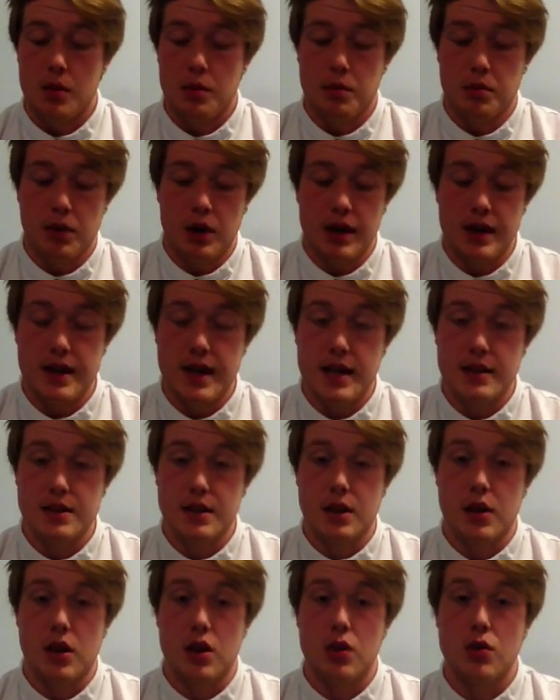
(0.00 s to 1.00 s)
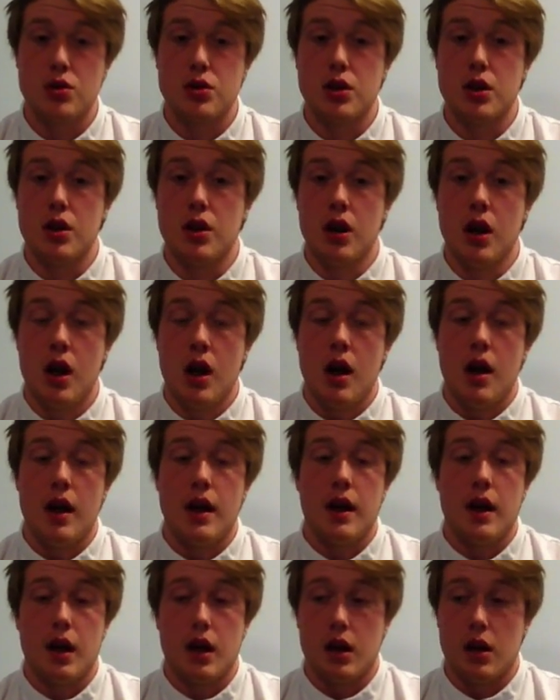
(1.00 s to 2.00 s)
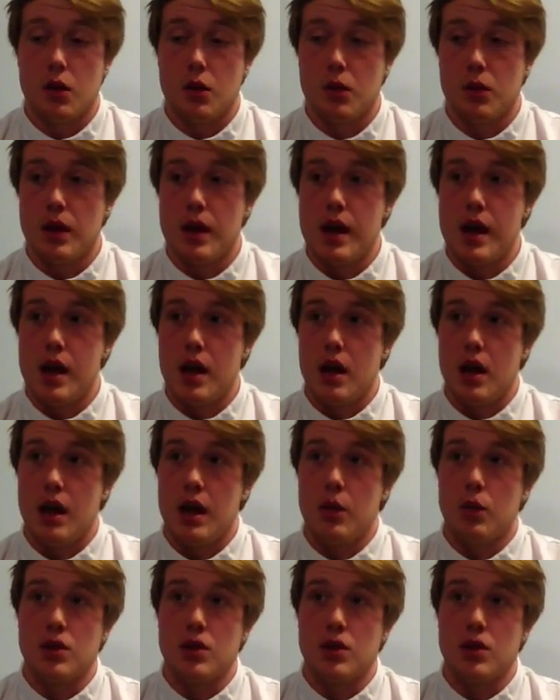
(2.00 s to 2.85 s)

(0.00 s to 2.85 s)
but in the execution, it